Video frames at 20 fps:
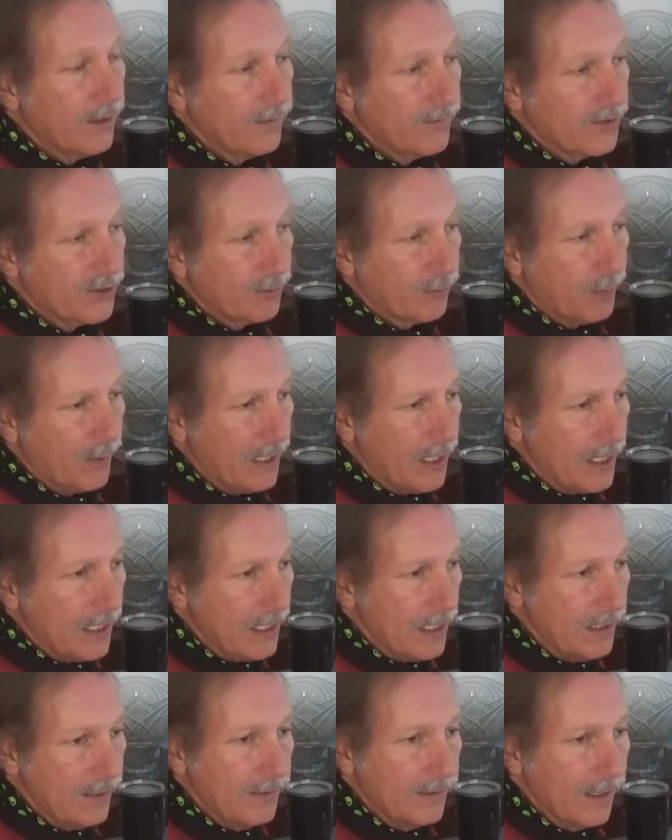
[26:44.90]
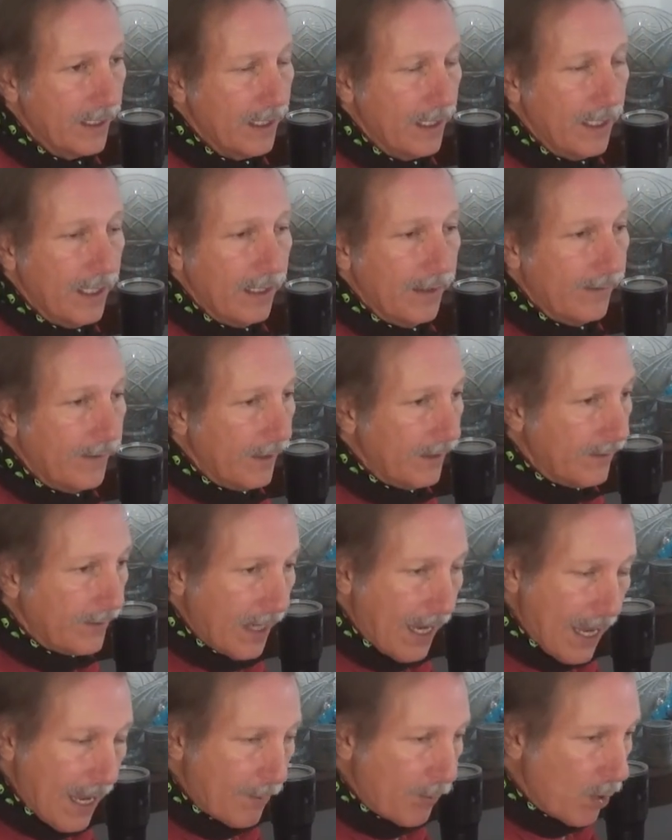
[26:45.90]
speeds, then
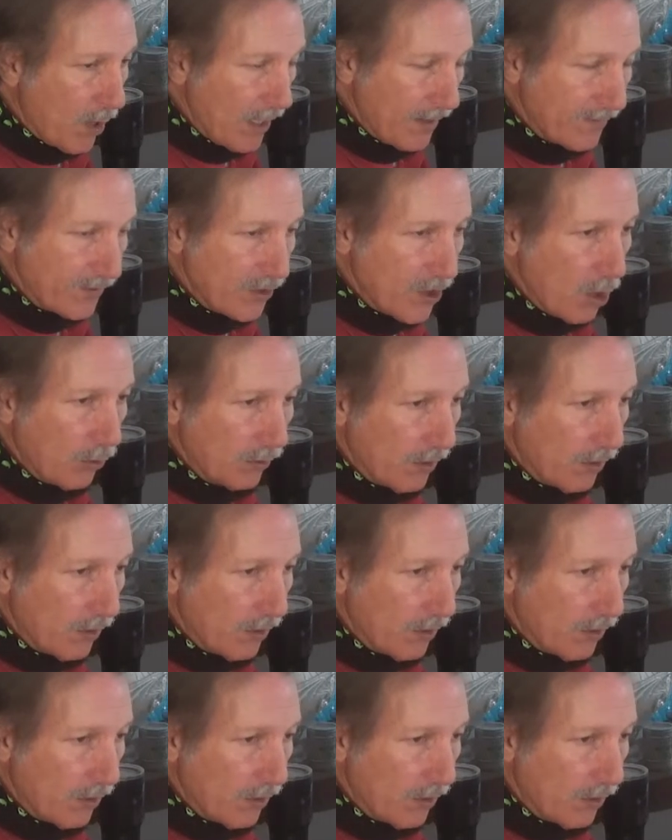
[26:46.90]
time waves no